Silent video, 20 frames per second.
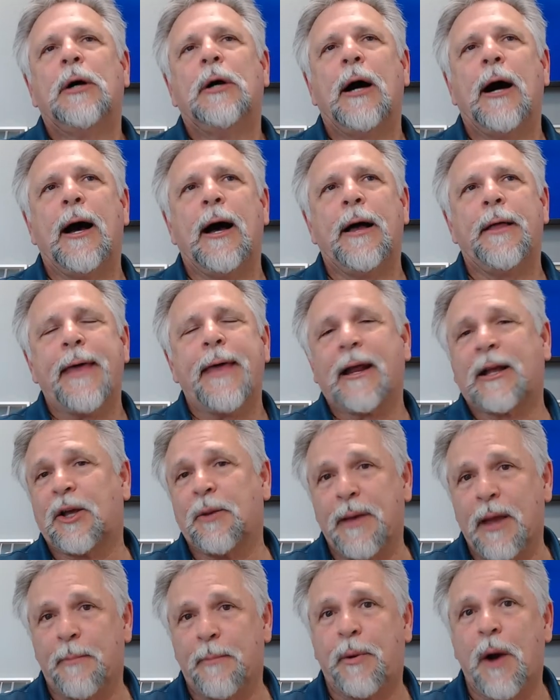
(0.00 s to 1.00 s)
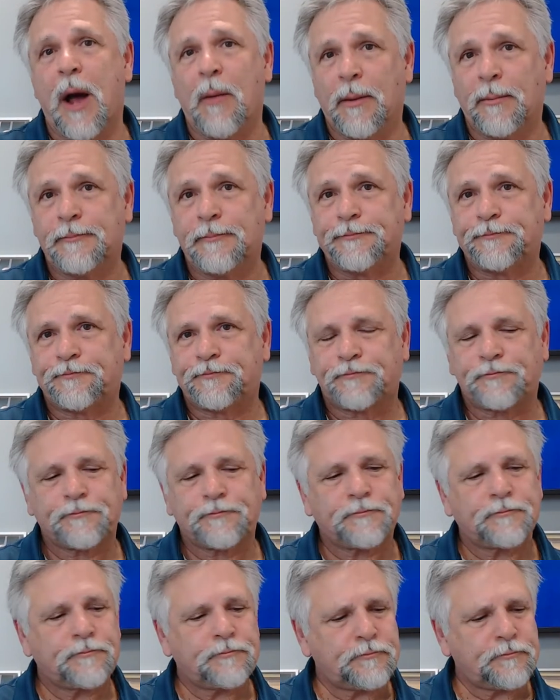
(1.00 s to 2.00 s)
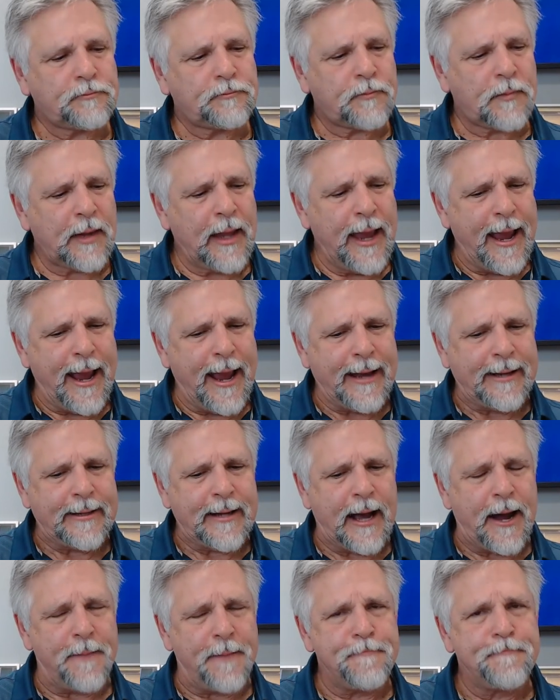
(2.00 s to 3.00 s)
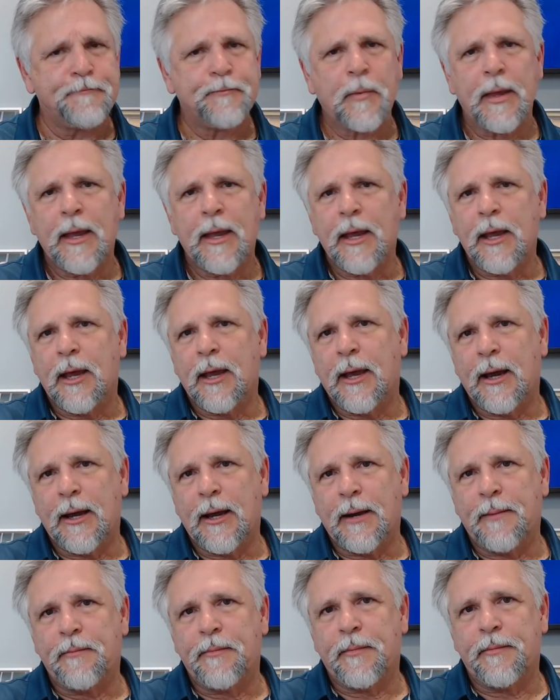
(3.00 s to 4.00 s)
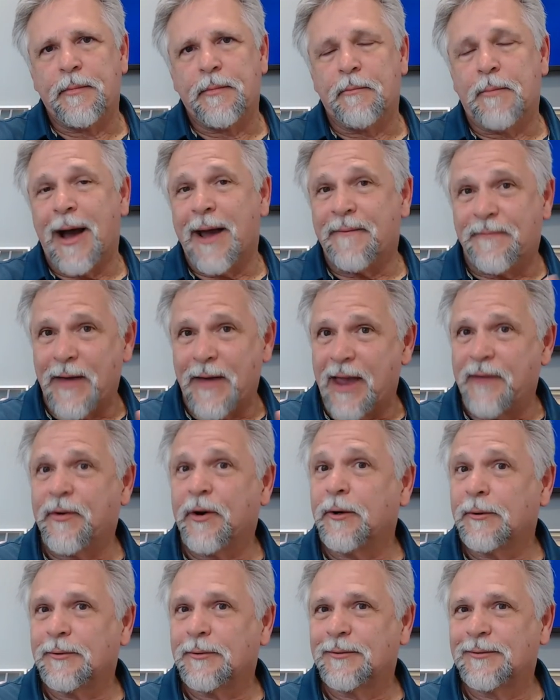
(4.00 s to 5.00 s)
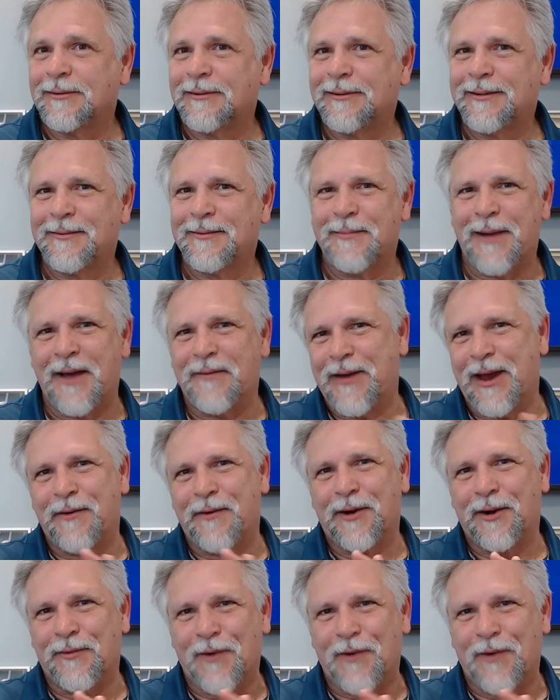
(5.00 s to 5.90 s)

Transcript: Uh, that could be a problem. And uh, my favorite, my favorite